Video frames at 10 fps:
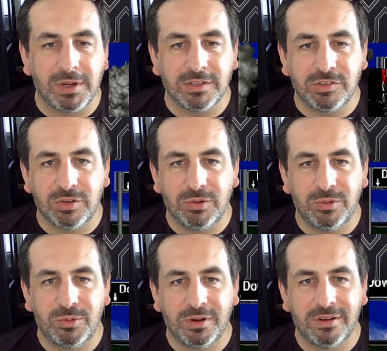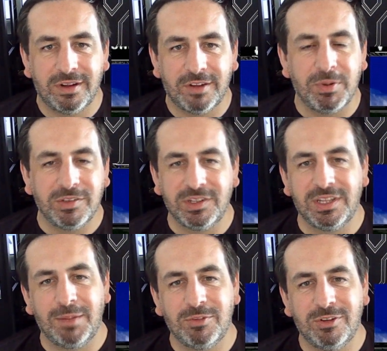managed to
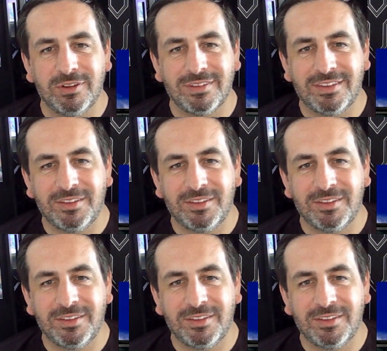capture